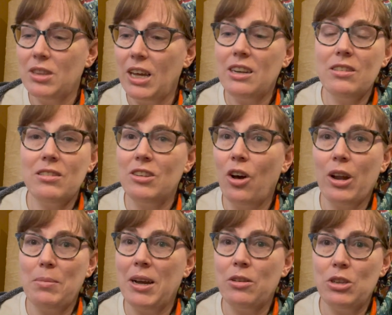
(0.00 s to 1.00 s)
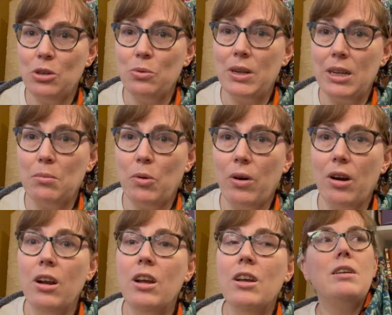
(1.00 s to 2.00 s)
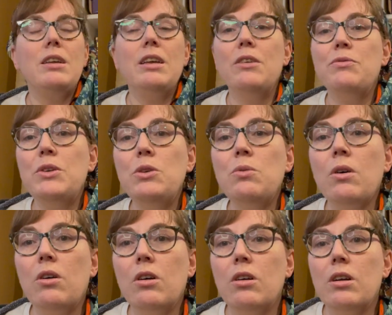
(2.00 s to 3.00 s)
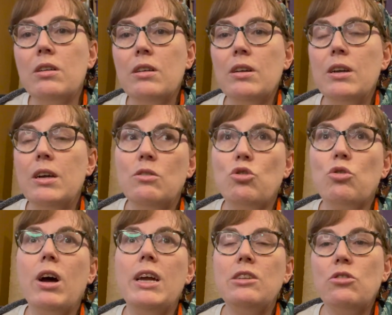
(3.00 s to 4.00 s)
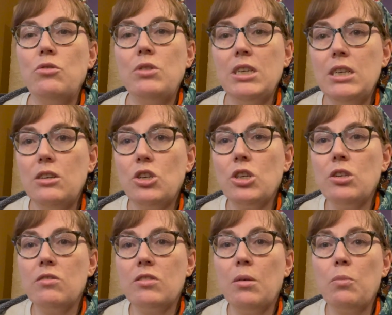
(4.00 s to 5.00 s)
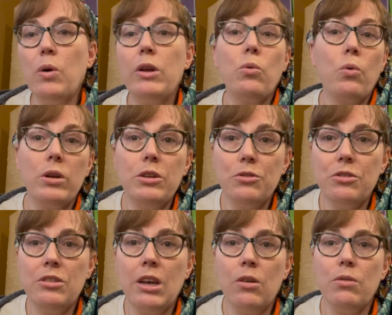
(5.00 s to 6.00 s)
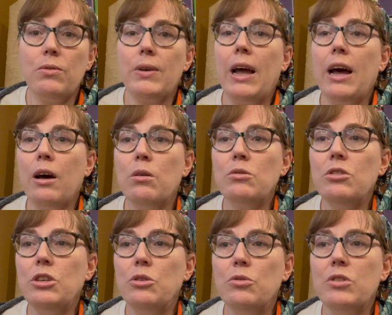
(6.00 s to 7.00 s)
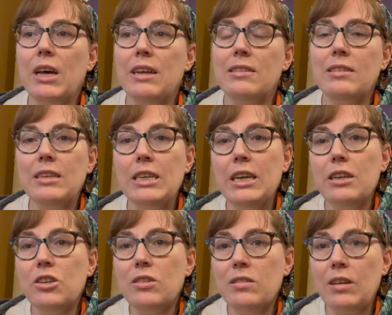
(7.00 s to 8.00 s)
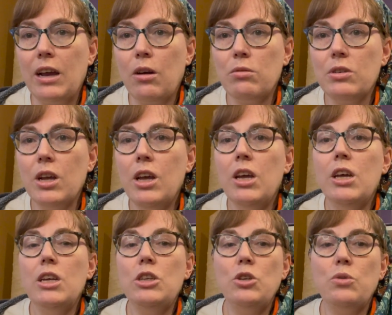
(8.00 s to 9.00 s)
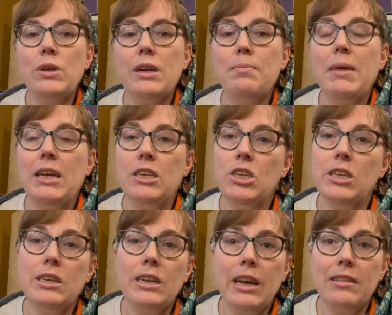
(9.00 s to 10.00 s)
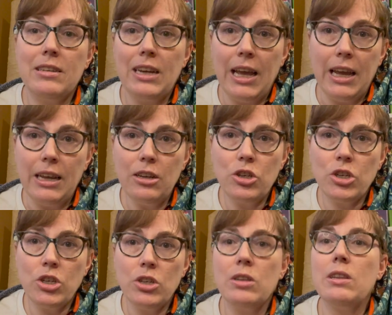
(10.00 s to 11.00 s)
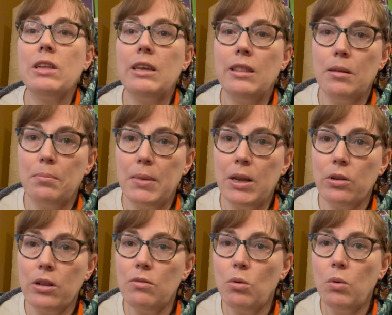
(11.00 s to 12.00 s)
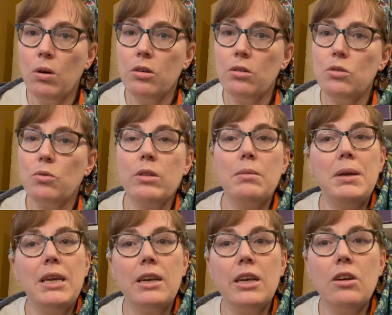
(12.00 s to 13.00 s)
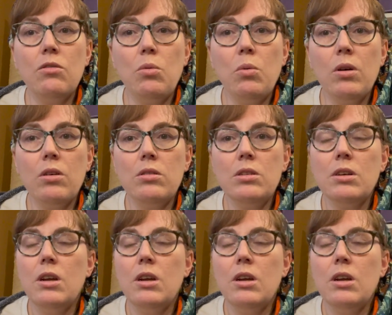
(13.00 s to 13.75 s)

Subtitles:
That is not about you anymore. If you are trying to teach someone or yourself how to use that CH sound, you can imagine it as an H, like in the middle of a word or the beginning of a word.